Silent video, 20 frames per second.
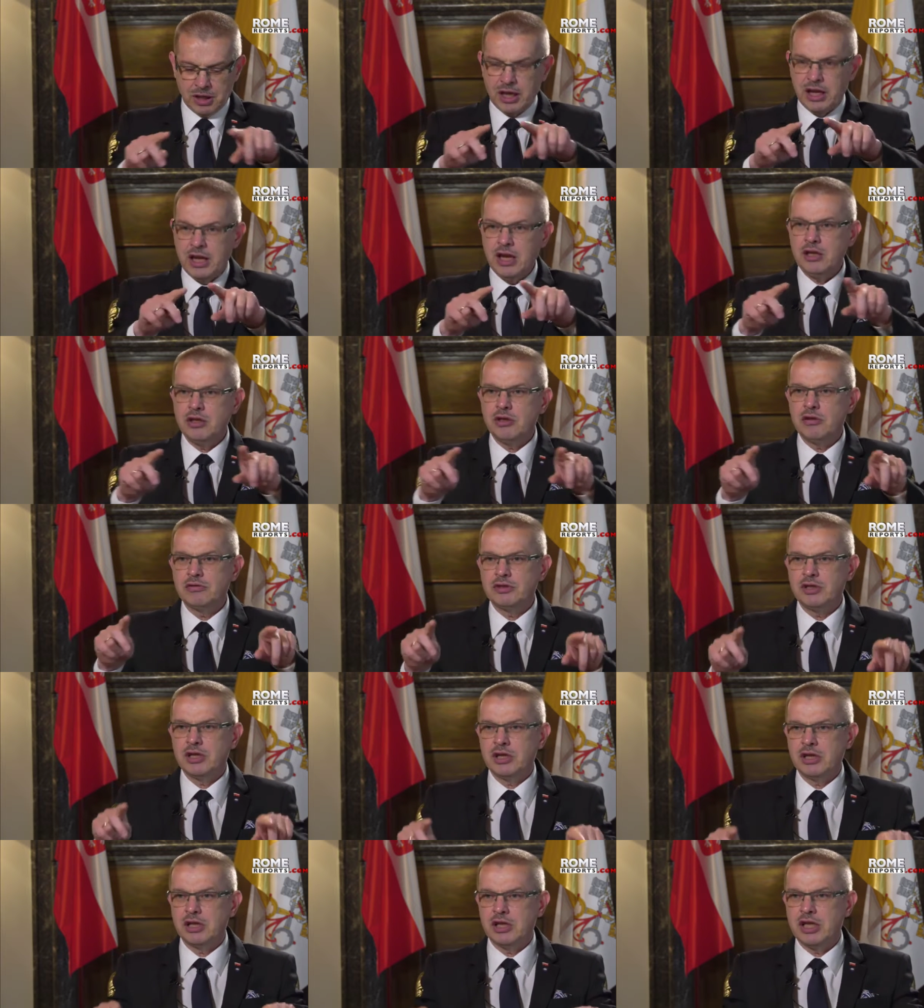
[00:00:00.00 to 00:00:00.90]
gate of
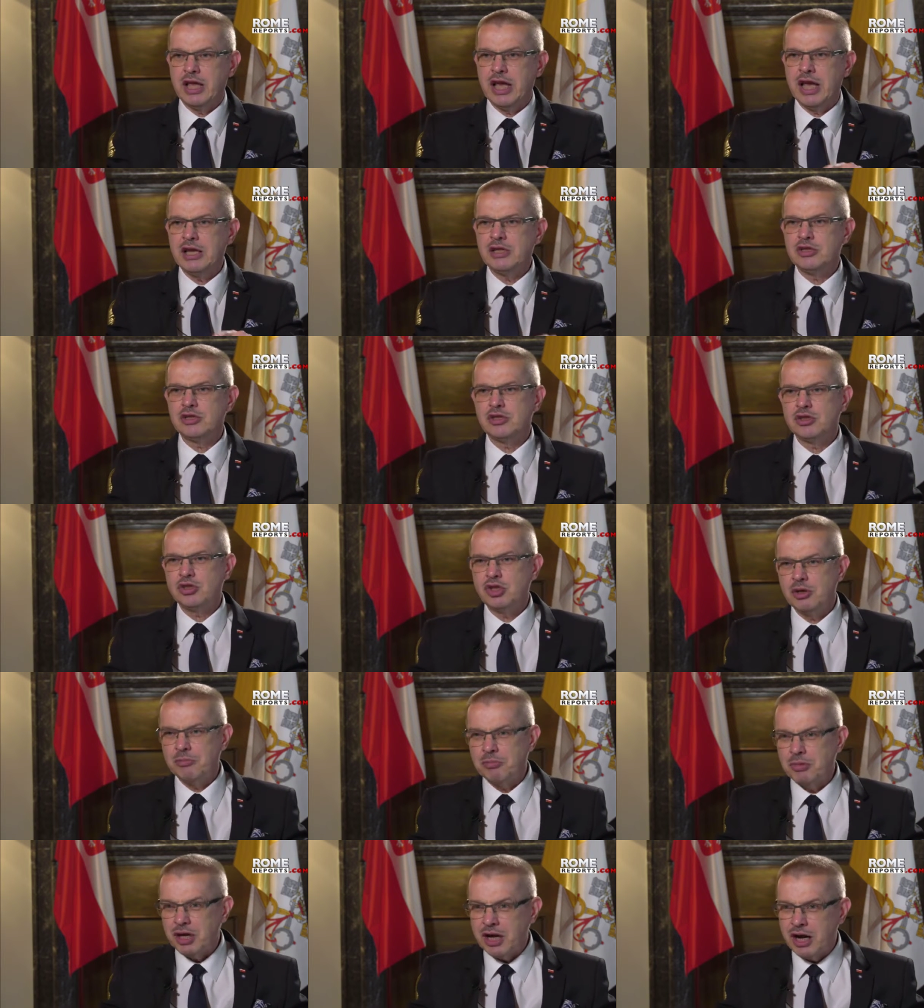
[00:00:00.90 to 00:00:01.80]
the Gdańsk
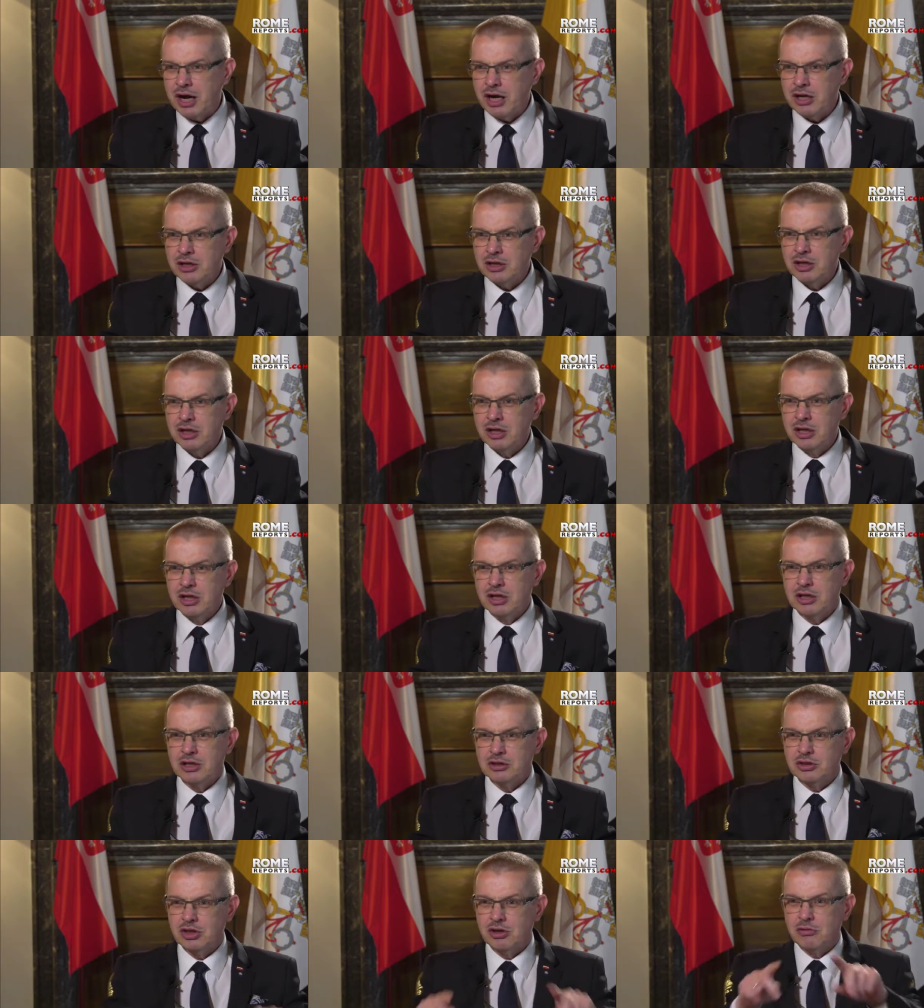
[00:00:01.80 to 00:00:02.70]
shipyard,
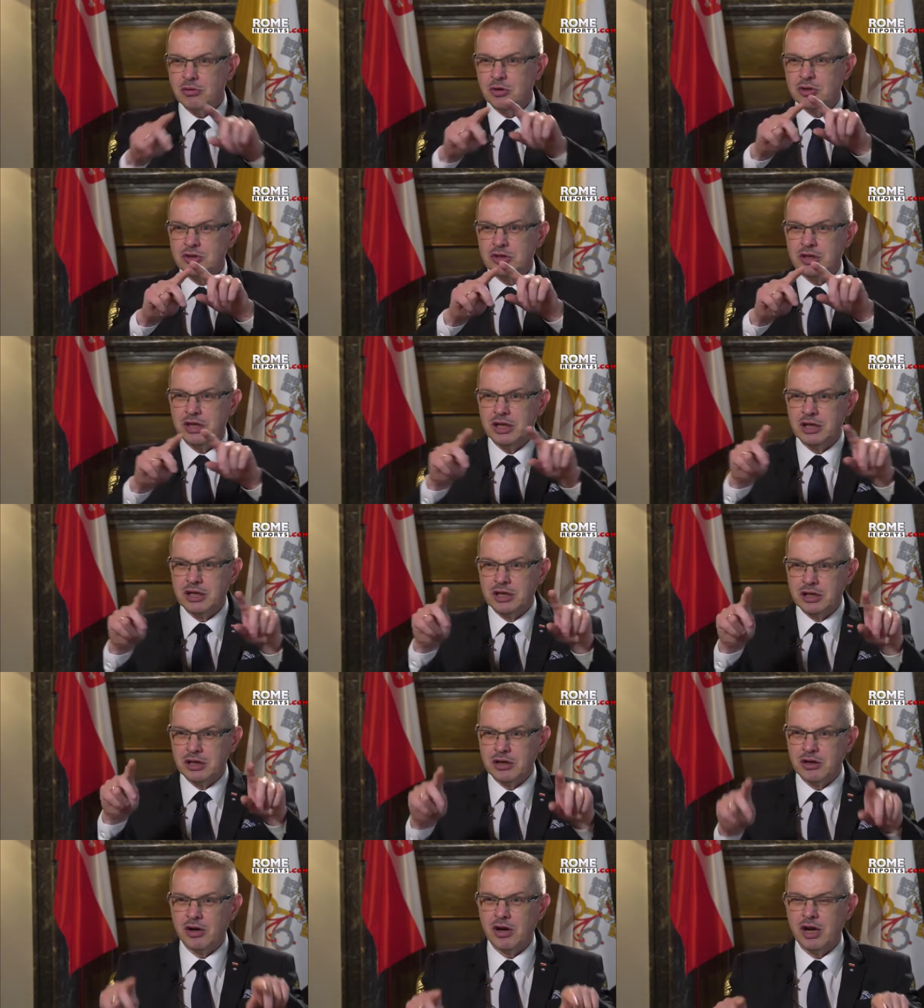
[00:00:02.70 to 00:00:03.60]
there was a
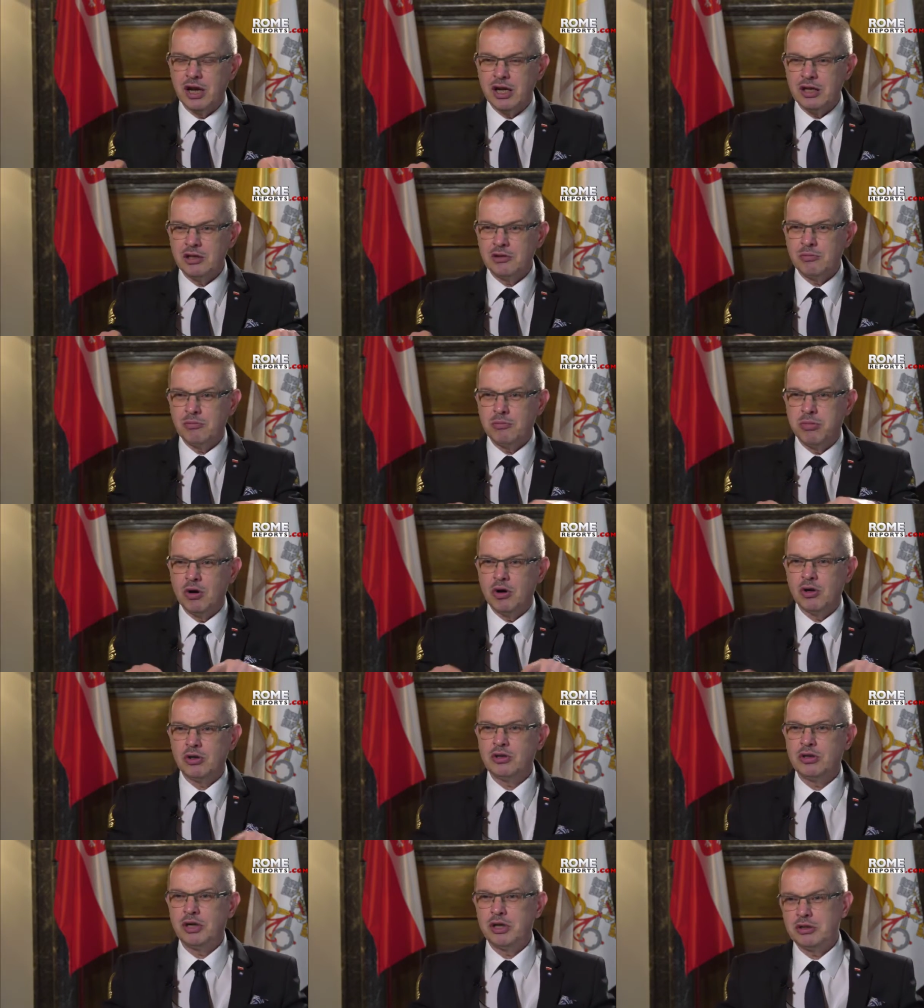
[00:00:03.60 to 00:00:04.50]
great
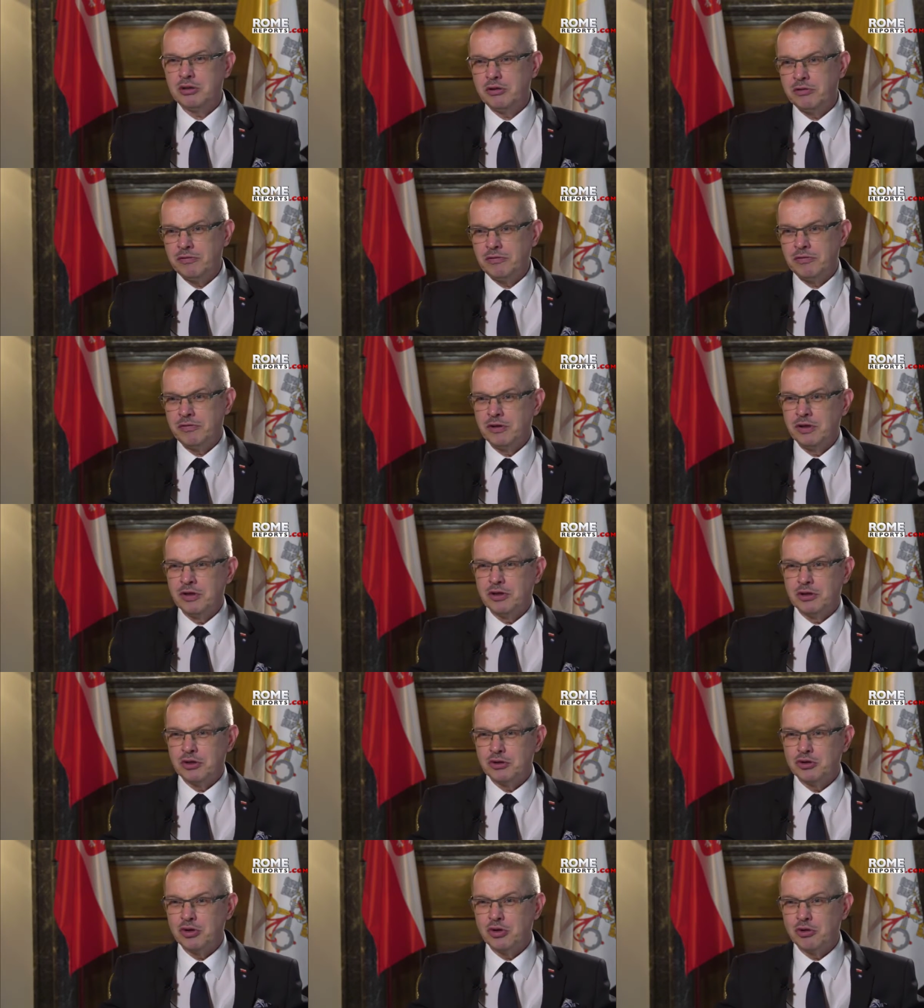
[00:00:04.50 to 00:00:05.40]
portrait of
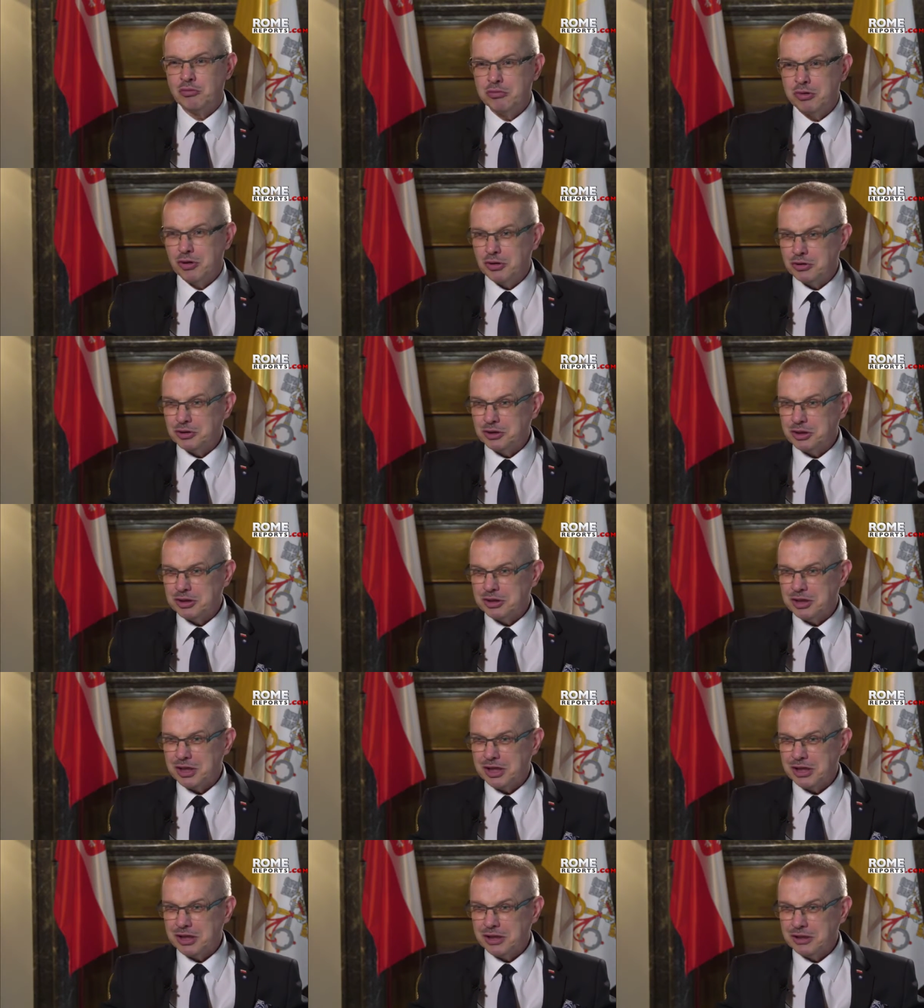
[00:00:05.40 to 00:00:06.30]
John Paul
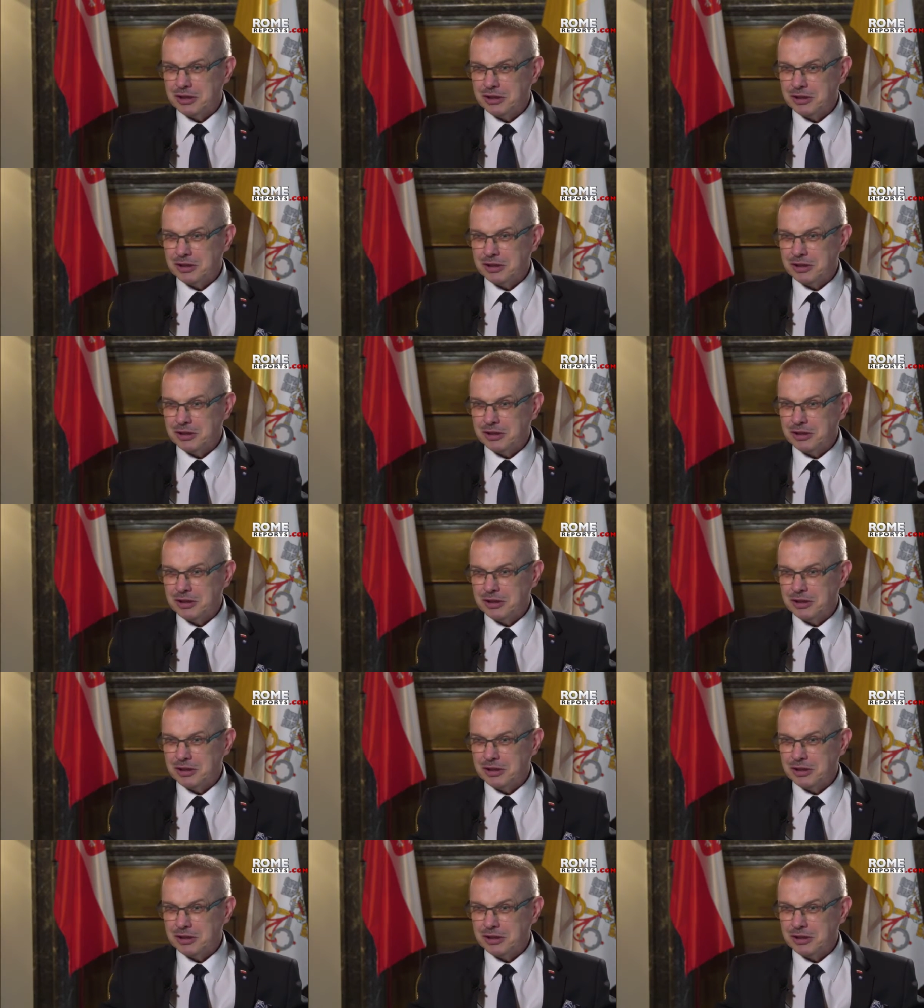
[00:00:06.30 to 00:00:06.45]
II.